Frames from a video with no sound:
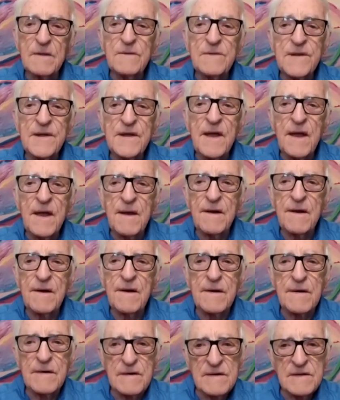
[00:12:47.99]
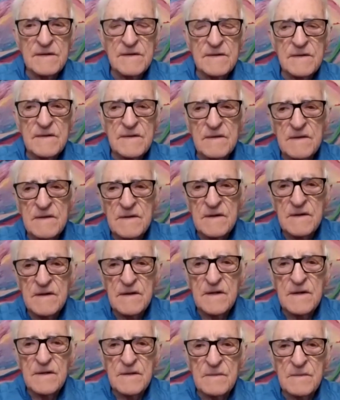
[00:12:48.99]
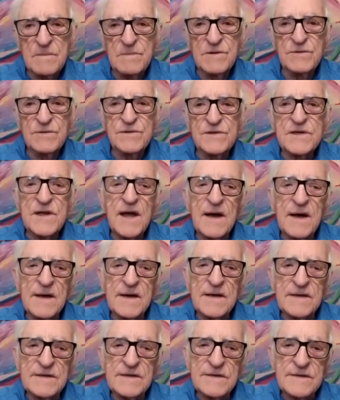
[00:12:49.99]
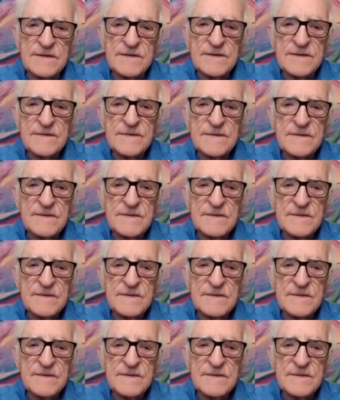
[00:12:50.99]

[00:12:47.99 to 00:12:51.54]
healthy air, the blue skies,